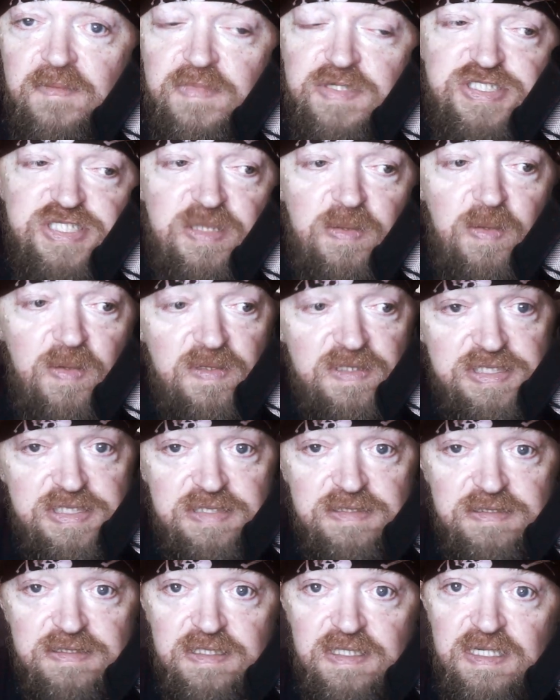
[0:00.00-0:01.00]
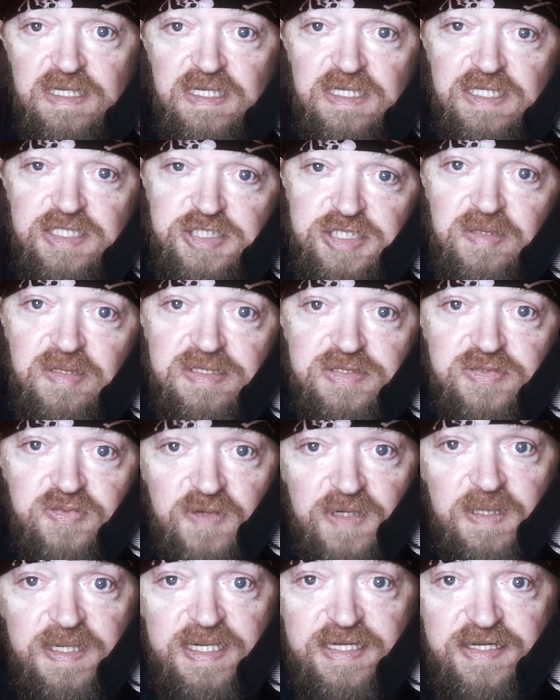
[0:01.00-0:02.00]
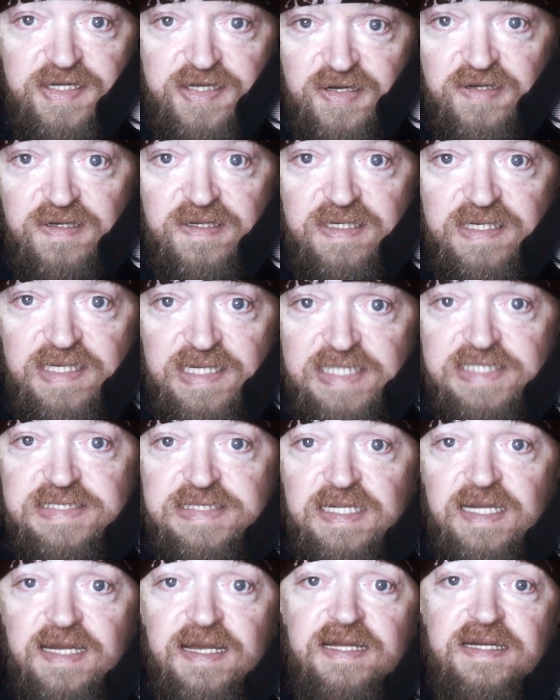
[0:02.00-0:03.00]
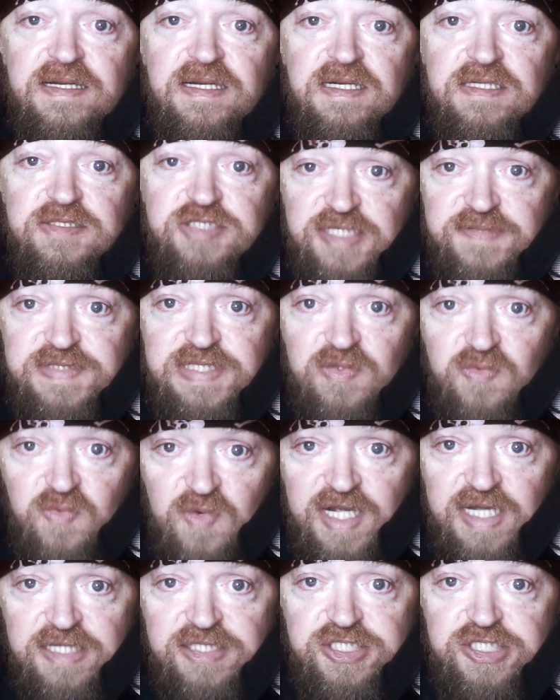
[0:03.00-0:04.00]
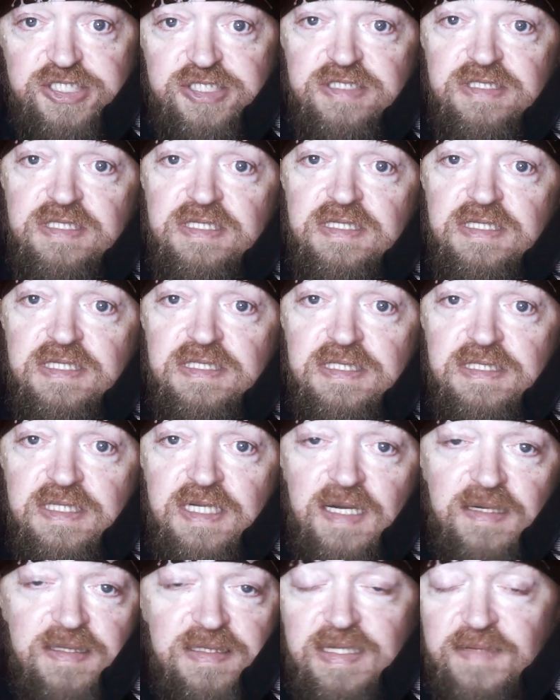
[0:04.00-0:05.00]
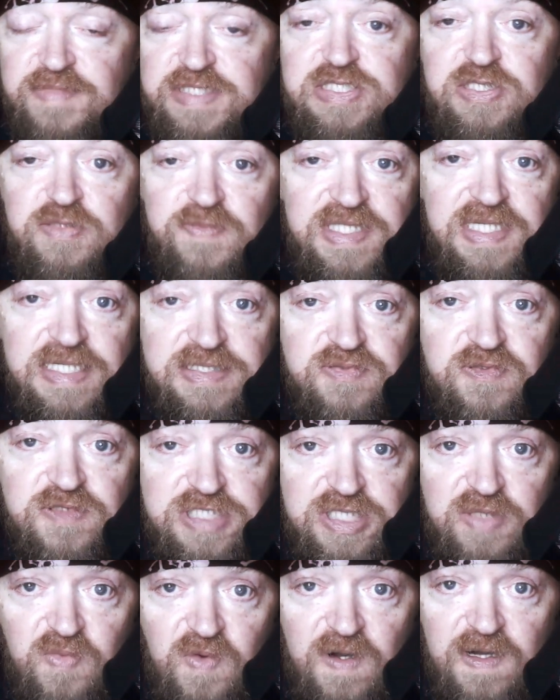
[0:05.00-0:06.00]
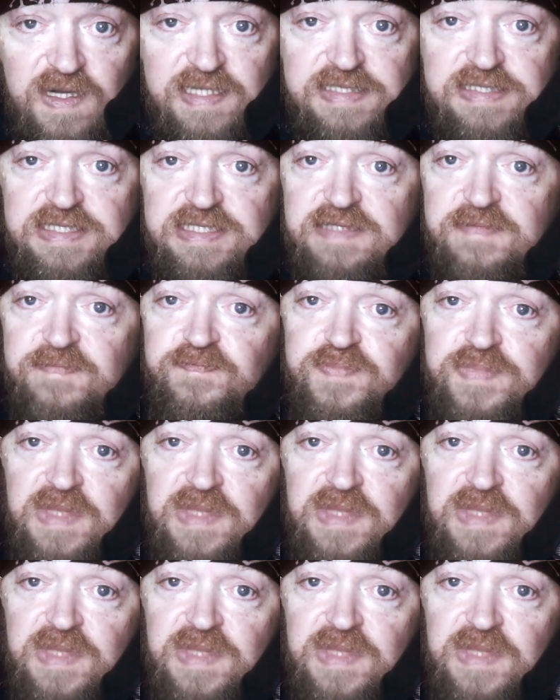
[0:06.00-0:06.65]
But she looks really good as like a gypsy witch. I'm assuming that's what she was.